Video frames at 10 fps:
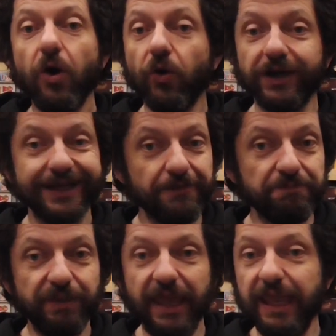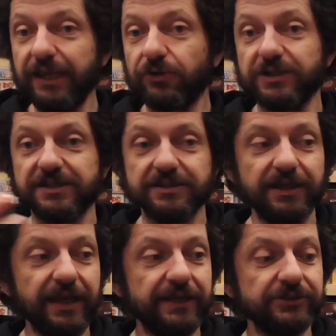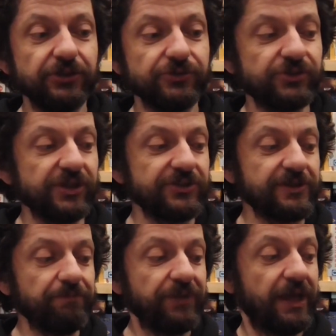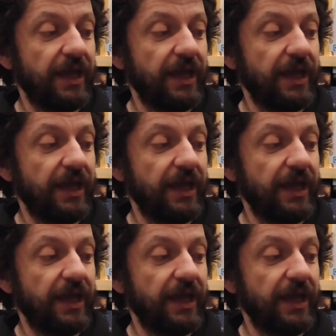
or a campaign or a scenario system.